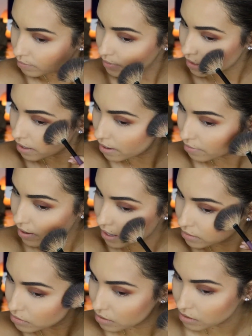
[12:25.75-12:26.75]
Apply
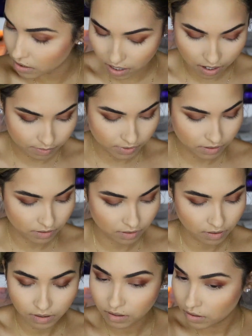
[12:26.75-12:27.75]
that to the tops
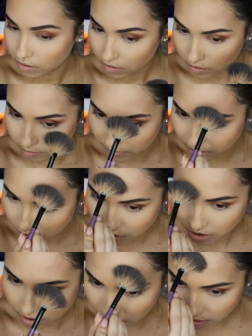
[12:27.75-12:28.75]
of my
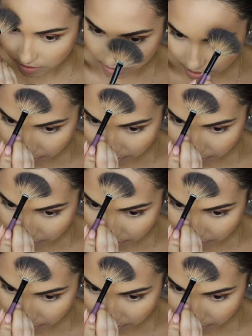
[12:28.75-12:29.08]
cheeks.